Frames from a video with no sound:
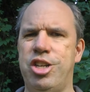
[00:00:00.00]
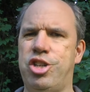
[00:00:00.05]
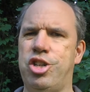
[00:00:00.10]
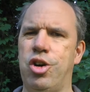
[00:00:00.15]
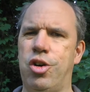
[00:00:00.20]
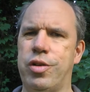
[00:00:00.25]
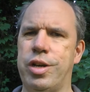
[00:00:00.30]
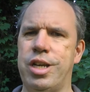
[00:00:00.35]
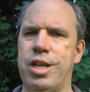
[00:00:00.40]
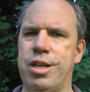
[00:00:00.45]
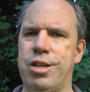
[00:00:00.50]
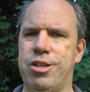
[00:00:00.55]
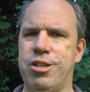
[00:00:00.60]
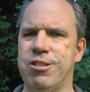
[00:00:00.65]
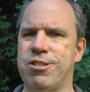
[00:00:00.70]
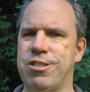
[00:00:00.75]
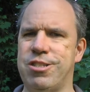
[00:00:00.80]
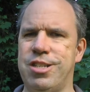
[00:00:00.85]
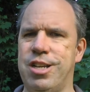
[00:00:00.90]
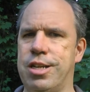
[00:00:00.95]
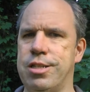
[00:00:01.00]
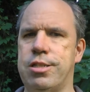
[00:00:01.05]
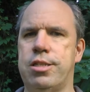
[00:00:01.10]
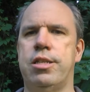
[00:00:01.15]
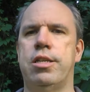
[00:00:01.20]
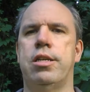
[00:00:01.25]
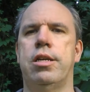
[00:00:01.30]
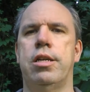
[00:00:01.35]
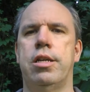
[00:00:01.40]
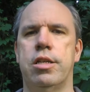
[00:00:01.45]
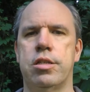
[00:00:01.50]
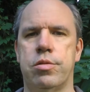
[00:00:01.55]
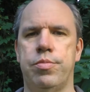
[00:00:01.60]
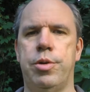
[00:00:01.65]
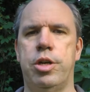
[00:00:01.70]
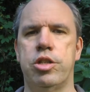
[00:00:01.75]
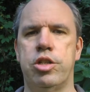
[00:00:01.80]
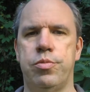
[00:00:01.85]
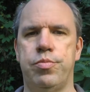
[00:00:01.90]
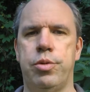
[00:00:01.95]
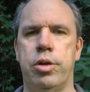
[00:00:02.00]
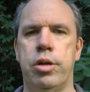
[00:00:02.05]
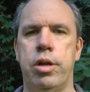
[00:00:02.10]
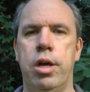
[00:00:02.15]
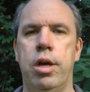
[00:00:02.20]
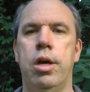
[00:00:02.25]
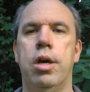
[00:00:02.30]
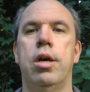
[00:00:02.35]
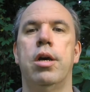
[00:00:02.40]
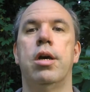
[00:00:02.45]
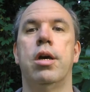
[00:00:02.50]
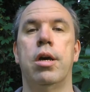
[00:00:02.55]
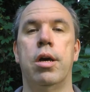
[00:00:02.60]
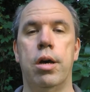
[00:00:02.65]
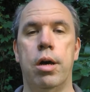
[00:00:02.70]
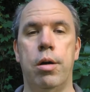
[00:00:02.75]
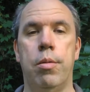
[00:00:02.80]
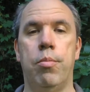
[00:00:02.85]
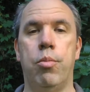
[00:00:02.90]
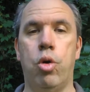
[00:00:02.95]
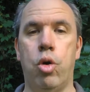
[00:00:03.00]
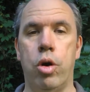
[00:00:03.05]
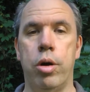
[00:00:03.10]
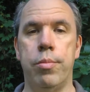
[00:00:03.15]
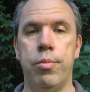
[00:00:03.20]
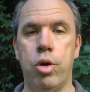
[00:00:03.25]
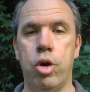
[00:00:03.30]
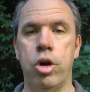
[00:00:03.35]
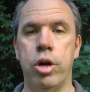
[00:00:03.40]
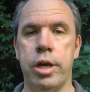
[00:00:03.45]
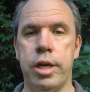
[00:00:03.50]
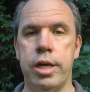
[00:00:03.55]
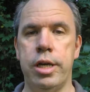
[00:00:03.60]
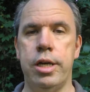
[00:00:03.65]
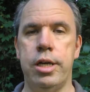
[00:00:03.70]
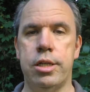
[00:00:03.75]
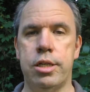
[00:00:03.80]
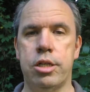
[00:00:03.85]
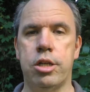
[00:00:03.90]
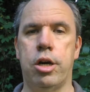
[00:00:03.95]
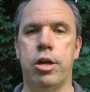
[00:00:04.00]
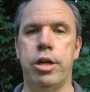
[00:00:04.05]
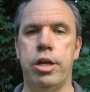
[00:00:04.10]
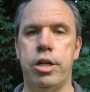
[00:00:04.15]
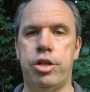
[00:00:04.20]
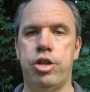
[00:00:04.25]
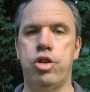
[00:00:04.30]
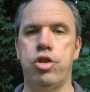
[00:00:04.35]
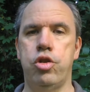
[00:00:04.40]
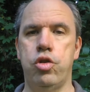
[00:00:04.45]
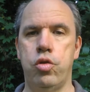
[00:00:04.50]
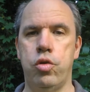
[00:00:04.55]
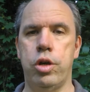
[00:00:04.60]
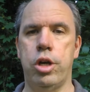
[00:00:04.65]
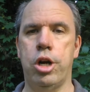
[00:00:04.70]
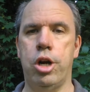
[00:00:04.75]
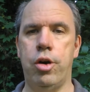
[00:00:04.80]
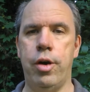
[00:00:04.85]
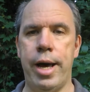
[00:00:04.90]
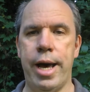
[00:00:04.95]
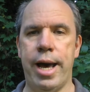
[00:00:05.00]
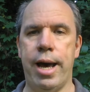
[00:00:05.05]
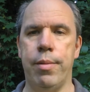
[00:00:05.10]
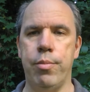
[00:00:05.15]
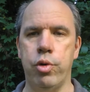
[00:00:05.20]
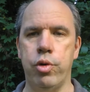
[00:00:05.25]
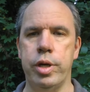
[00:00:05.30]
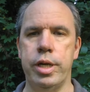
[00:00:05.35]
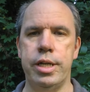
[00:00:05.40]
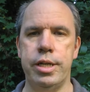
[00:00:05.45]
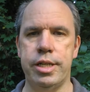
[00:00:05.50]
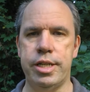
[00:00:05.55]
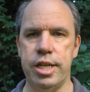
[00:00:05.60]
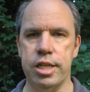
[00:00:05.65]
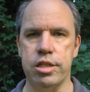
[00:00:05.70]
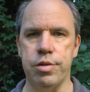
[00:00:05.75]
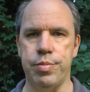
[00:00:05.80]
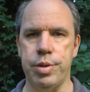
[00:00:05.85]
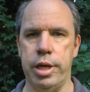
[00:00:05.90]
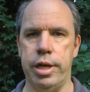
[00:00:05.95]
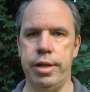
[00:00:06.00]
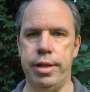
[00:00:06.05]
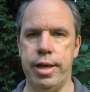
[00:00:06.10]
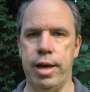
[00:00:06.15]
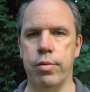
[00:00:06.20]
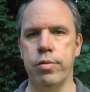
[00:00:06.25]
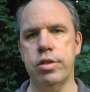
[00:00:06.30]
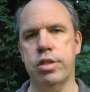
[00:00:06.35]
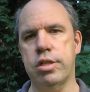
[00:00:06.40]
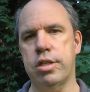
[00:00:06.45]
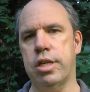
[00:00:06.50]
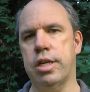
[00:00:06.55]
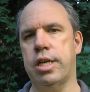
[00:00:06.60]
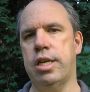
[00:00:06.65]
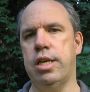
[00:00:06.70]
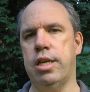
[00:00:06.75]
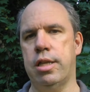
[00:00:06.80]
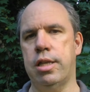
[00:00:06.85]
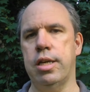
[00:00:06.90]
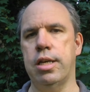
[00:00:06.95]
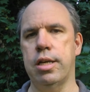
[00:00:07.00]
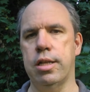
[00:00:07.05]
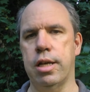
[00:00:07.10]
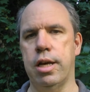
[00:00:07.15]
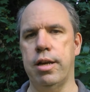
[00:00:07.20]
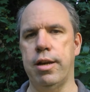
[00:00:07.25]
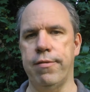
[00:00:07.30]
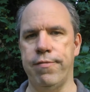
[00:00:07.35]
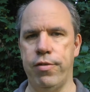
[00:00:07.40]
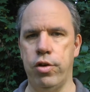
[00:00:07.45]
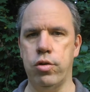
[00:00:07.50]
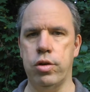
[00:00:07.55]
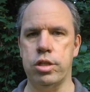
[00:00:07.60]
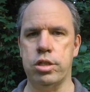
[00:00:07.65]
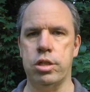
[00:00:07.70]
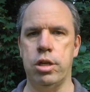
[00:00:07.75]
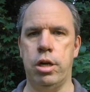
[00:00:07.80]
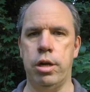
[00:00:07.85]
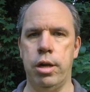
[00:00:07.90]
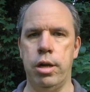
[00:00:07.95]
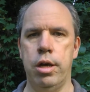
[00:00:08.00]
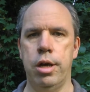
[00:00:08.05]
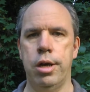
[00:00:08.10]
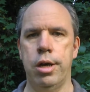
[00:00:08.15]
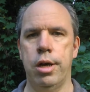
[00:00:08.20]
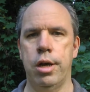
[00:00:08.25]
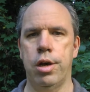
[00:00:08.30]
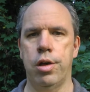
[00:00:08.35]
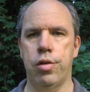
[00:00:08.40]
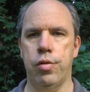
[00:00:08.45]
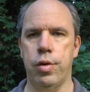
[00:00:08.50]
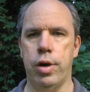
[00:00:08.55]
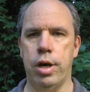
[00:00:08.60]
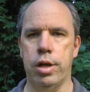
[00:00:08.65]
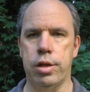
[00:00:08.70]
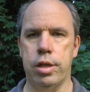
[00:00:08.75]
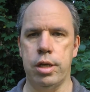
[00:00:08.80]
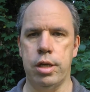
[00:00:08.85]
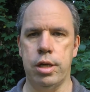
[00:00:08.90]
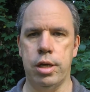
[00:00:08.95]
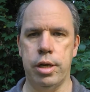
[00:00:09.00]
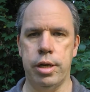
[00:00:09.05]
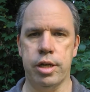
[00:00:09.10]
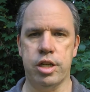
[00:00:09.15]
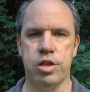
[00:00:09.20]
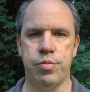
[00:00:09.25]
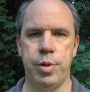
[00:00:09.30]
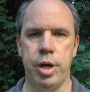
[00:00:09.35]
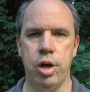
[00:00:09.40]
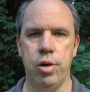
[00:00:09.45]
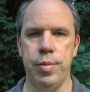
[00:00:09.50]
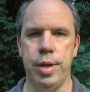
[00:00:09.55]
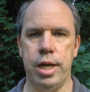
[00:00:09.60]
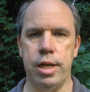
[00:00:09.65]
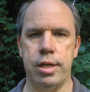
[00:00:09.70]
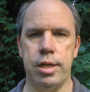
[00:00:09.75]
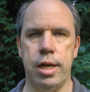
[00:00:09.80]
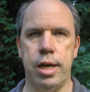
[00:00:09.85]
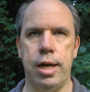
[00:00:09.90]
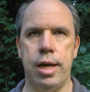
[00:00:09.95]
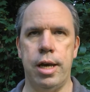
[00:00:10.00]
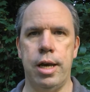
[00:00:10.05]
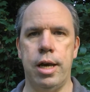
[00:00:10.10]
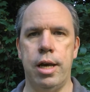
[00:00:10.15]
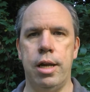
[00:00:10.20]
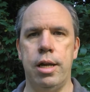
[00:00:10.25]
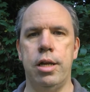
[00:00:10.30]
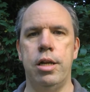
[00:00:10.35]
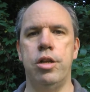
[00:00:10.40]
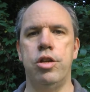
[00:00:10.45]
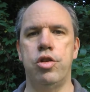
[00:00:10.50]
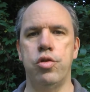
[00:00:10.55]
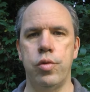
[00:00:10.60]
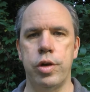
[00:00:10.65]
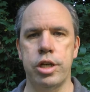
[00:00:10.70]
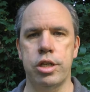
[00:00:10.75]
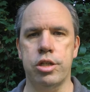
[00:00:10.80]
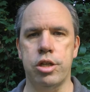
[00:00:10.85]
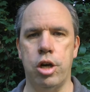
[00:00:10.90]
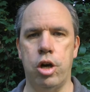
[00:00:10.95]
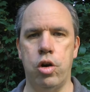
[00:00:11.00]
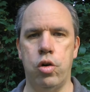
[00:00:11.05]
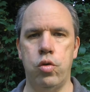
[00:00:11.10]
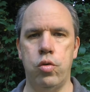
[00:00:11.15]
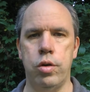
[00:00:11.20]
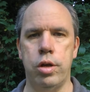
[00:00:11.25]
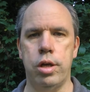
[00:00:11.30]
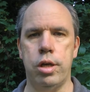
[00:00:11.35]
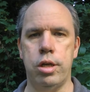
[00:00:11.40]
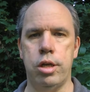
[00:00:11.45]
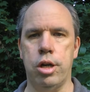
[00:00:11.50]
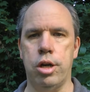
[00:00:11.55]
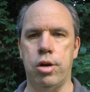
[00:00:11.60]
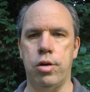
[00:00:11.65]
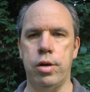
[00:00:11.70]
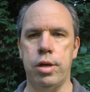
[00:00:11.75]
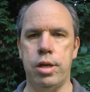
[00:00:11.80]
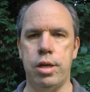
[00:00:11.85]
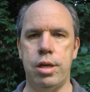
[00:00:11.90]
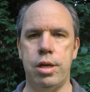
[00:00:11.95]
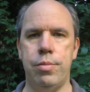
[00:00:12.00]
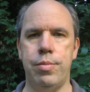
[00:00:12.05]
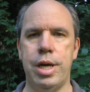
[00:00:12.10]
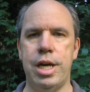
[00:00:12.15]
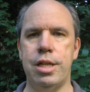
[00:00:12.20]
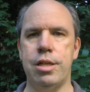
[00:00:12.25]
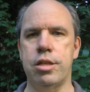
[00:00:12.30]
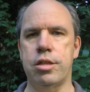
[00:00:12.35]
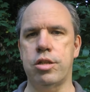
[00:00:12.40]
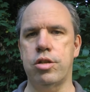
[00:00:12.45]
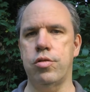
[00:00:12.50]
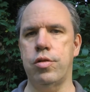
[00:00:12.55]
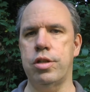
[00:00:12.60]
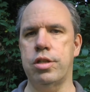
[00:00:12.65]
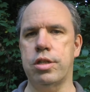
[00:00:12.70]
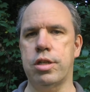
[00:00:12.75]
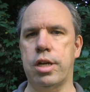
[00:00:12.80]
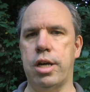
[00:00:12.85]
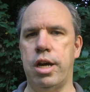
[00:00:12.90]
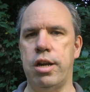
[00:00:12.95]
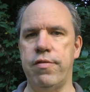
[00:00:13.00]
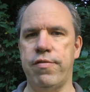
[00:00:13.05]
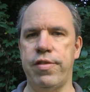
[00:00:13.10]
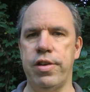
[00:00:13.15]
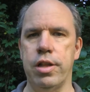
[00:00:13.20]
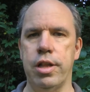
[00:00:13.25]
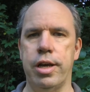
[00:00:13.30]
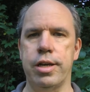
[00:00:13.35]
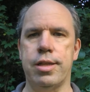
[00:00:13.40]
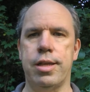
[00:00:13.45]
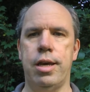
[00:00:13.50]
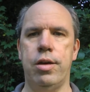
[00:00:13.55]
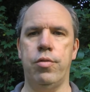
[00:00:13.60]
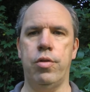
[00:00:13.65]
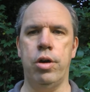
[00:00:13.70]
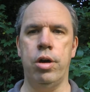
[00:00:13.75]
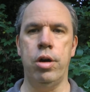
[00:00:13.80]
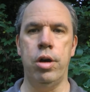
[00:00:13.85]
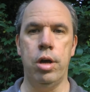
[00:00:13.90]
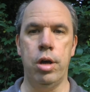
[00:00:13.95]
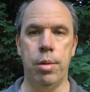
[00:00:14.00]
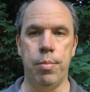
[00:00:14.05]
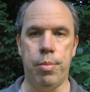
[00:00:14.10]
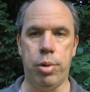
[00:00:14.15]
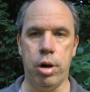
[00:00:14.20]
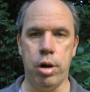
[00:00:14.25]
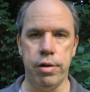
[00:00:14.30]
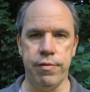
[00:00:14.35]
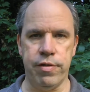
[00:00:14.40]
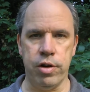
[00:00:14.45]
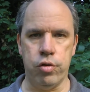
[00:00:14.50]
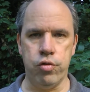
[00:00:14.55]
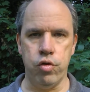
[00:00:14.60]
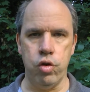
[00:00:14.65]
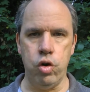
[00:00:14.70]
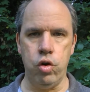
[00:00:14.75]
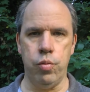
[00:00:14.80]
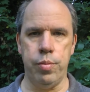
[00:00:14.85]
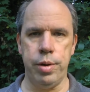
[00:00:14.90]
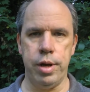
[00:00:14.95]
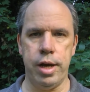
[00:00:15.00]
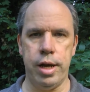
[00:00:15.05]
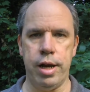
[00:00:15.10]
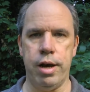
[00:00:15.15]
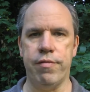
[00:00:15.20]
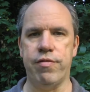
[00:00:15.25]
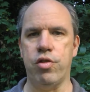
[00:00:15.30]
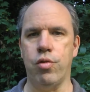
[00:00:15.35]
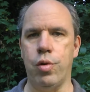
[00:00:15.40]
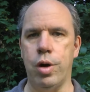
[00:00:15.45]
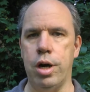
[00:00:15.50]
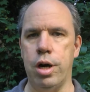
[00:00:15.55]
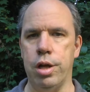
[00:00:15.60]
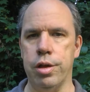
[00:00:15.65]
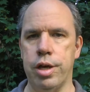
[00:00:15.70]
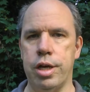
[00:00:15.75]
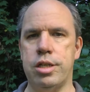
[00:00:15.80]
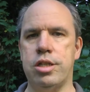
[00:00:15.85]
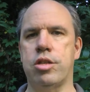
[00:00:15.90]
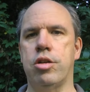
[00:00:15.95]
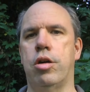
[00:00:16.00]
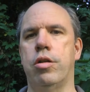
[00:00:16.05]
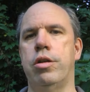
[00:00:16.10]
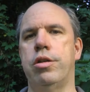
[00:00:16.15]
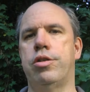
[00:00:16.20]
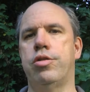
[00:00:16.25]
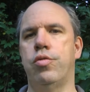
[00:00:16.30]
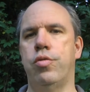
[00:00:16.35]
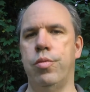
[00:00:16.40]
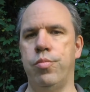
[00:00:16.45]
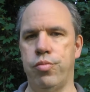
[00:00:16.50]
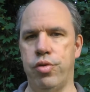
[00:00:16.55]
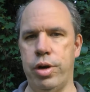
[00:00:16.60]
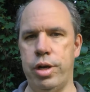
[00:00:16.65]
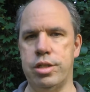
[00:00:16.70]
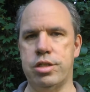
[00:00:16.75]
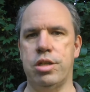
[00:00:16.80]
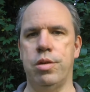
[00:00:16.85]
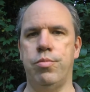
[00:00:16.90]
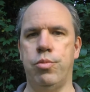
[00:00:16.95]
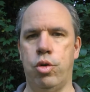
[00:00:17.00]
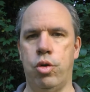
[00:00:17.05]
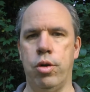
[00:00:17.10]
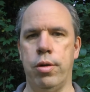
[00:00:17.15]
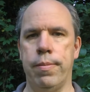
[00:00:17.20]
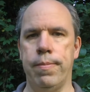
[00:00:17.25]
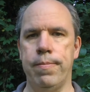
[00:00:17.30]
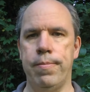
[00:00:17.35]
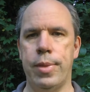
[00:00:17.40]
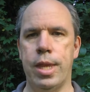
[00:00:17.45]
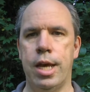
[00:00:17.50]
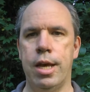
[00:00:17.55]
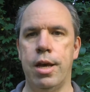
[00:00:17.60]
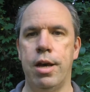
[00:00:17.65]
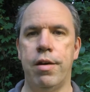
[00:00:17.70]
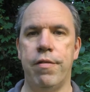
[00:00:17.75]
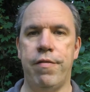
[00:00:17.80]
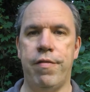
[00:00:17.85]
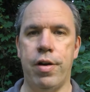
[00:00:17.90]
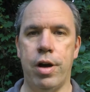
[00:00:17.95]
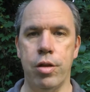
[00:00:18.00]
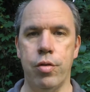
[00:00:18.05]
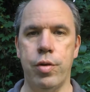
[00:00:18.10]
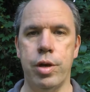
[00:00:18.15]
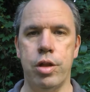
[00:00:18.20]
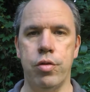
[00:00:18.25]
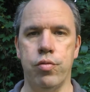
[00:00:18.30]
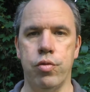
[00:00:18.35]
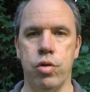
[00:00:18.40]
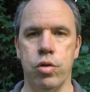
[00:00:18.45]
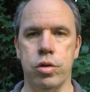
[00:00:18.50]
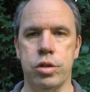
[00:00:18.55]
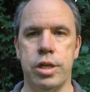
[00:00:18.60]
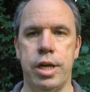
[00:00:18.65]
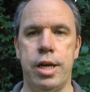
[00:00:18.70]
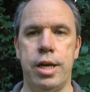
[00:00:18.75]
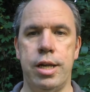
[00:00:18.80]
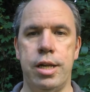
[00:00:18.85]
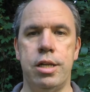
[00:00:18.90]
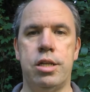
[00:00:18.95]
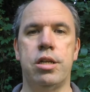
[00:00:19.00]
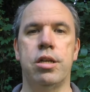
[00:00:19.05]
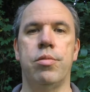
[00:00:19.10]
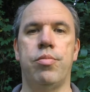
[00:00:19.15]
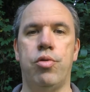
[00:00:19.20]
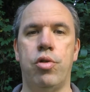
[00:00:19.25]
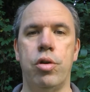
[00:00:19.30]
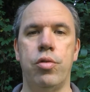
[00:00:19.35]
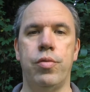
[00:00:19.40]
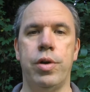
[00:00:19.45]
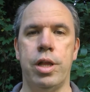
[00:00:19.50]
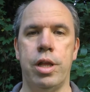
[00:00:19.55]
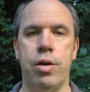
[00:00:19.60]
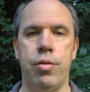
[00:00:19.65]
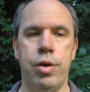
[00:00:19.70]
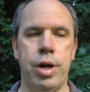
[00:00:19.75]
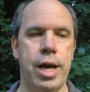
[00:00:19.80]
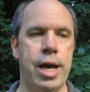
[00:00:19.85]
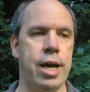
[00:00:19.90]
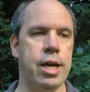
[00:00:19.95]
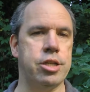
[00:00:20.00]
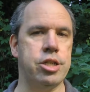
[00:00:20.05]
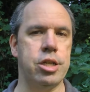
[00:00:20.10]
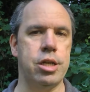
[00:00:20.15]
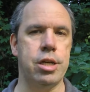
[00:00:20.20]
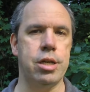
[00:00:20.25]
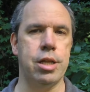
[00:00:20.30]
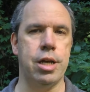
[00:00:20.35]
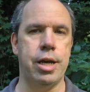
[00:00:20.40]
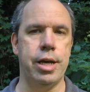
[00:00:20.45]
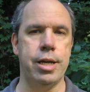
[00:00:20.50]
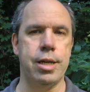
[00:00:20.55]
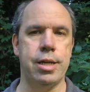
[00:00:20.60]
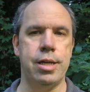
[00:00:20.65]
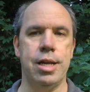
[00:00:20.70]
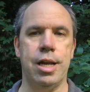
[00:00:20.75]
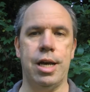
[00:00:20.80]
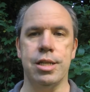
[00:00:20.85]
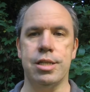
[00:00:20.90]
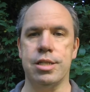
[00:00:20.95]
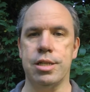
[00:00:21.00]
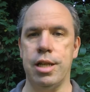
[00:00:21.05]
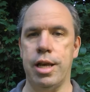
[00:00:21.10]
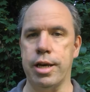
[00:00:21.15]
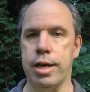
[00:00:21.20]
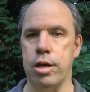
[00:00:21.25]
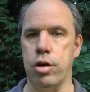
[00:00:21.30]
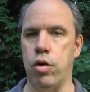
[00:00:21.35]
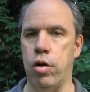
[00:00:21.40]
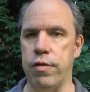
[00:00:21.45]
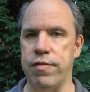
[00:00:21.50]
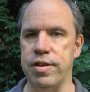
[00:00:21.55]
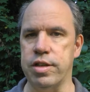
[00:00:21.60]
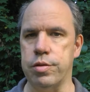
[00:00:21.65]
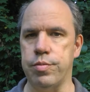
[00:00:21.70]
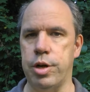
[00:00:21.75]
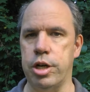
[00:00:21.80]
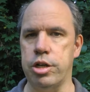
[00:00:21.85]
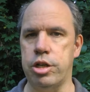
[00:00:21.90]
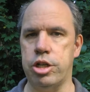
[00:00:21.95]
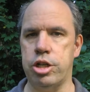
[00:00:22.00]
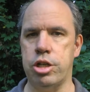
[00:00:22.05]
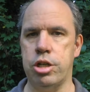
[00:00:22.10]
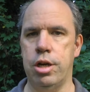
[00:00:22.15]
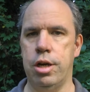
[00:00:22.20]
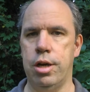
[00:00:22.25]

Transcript: joking, just not seeing it as much. But more and more, he started to, hammer in discipline. That was the key thing that he focused on throughout the experiment. And in doing so, he made the students kind of feel like they were part of a group. And after a while, they started to embrace it more, following the rules, and to the point where they were actually not slacking off as much,